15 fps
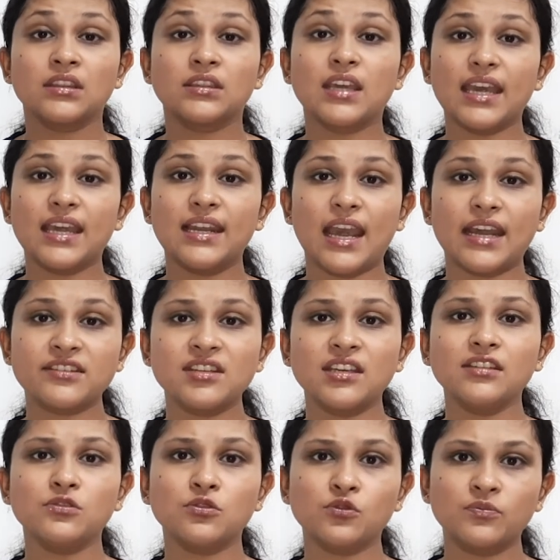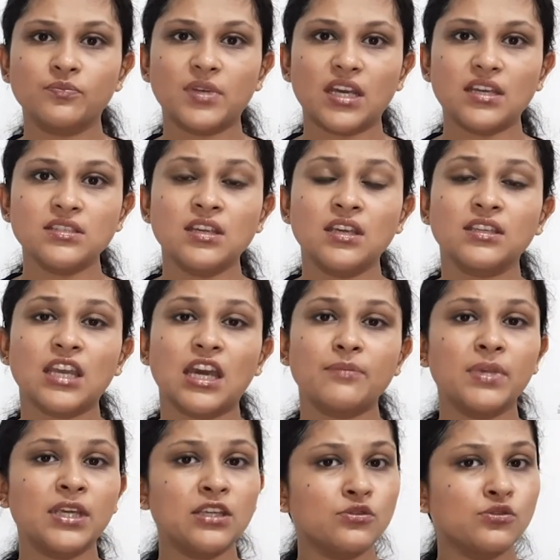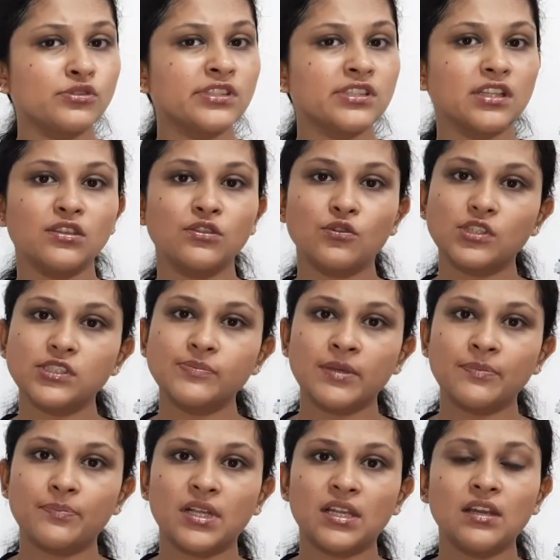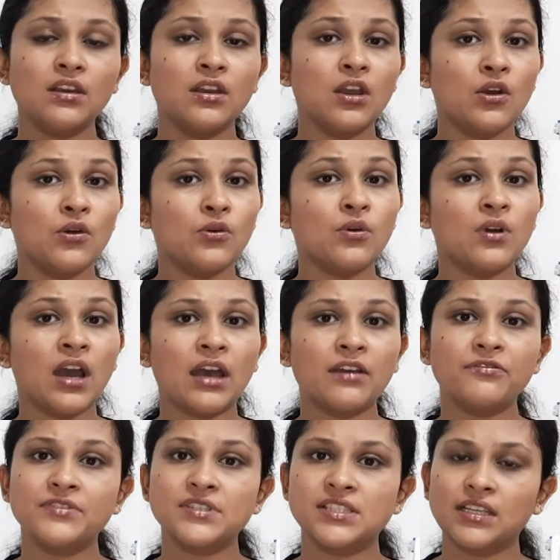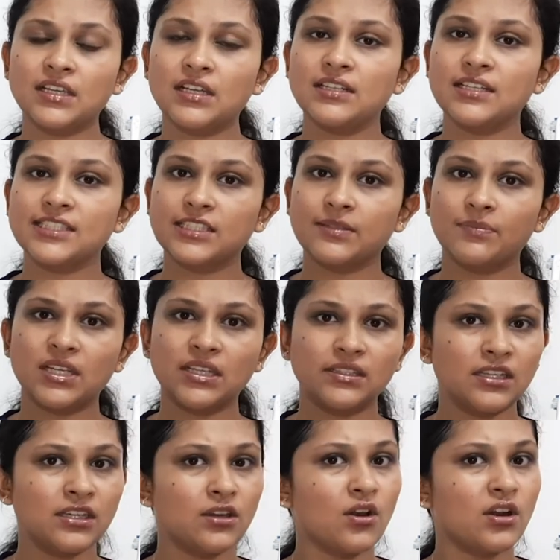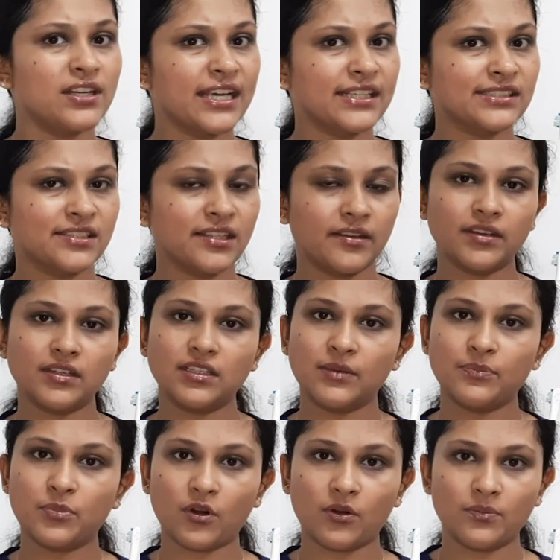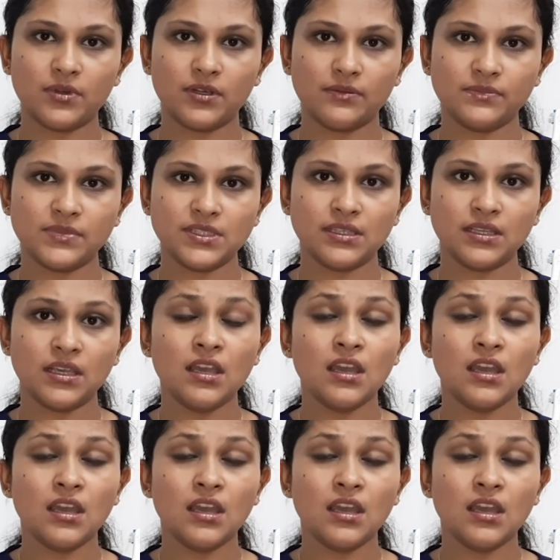The electric toothbrush can be used in those people who have physical disability or dexterity problems.